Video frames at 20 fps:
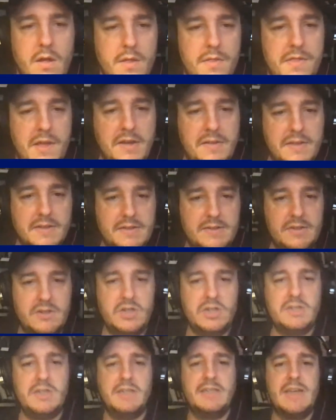Think this is
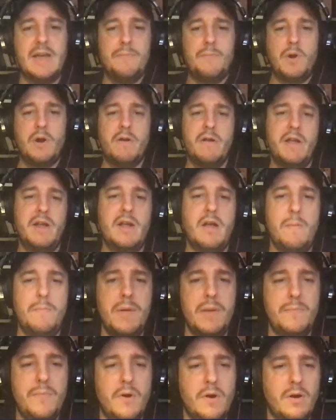just a temporary hiccup.
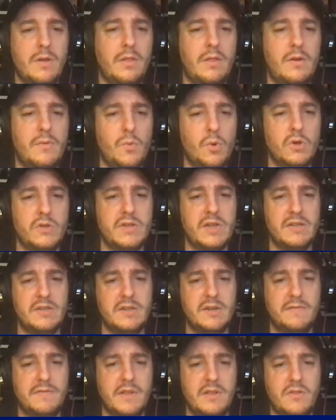People are a little more
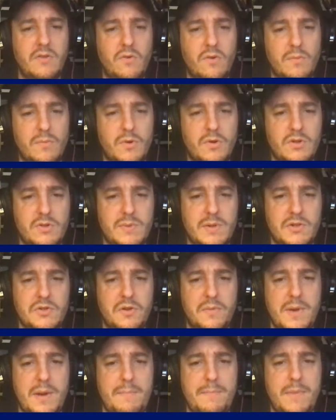sensitive than normal, especially
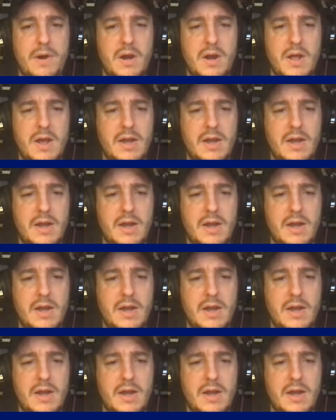about money.